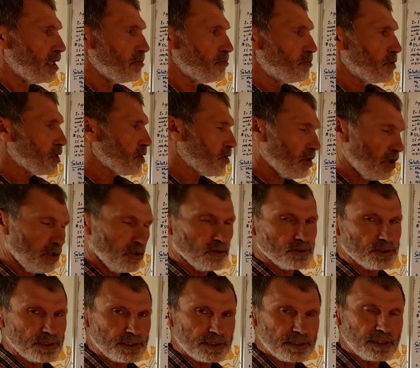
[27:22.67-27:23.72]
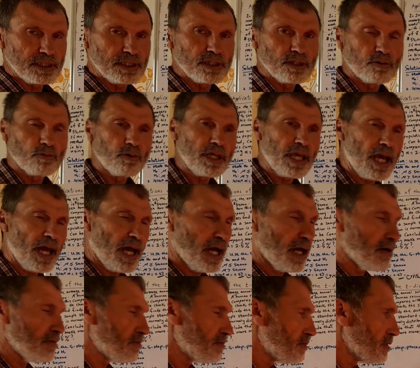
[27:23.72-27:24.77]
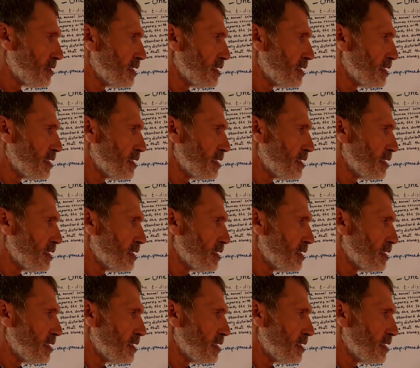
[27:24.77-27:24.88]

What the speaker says: because we have